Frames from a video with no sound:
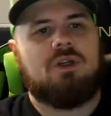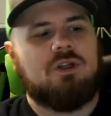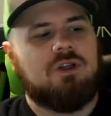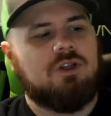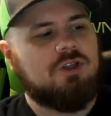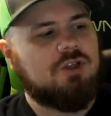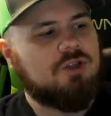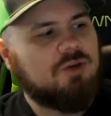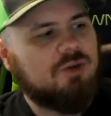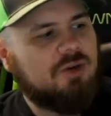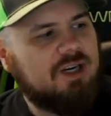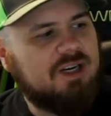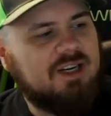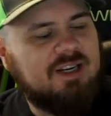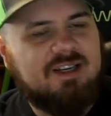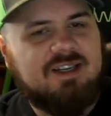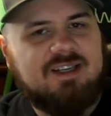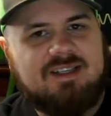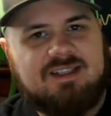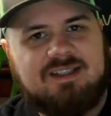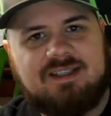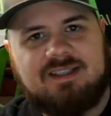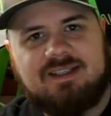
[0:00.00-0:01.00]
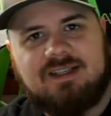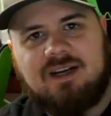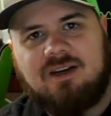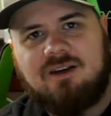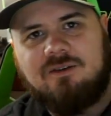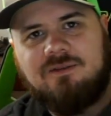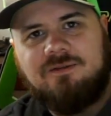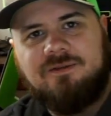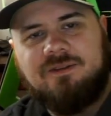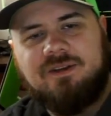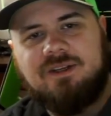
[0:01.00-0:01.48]
The screen
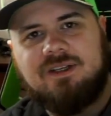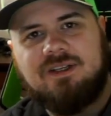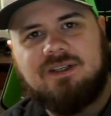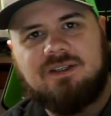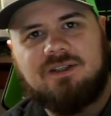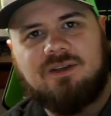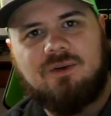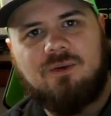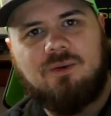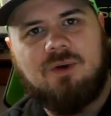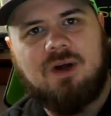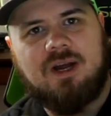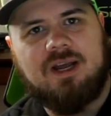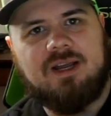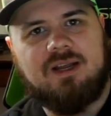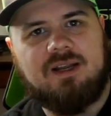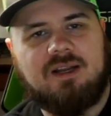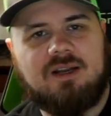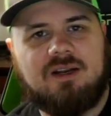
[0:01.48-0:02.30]
itself is quite